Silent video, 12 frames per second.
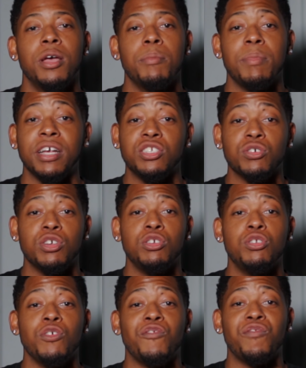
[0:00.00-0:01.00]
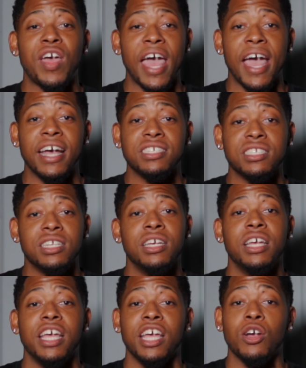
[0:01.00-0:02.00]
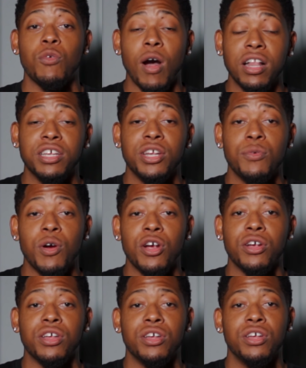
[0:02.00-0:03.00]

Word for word: Make sure you do fast and quality work.